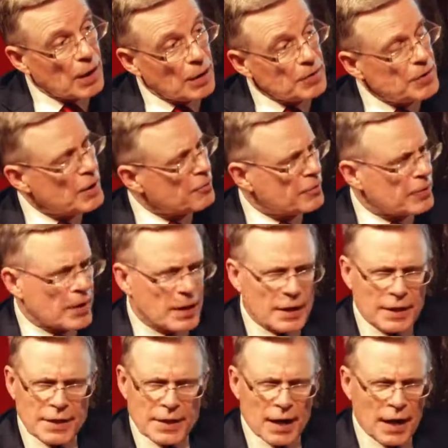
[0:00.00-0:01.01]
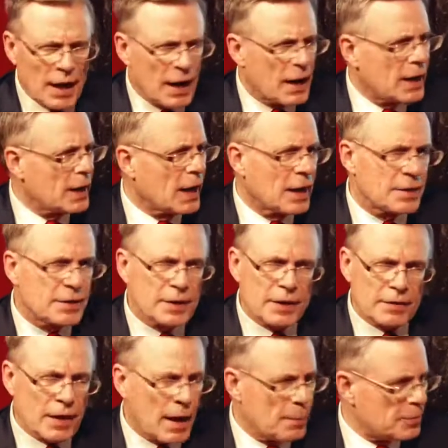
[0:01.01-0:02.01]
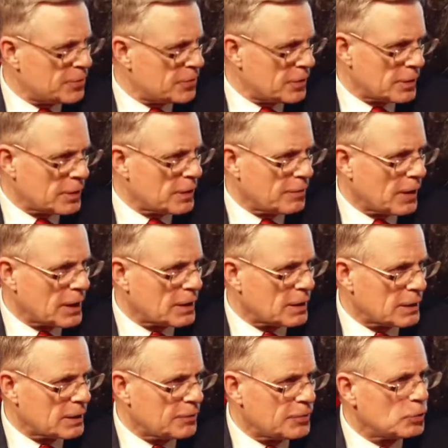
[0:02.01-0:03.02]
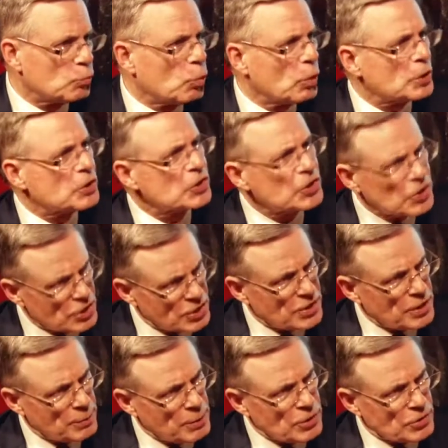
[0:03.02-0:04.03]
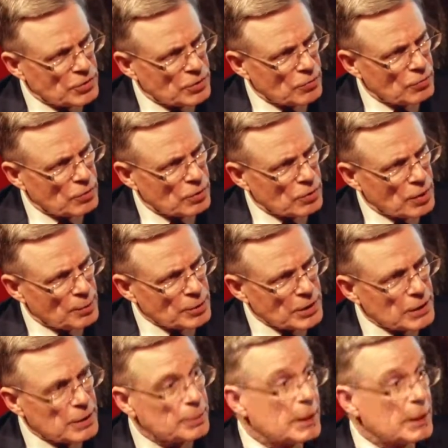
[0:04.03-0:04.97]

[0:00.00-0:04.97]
definitely tie, I think, absolutely vital if you want a certain image as a royal commentator.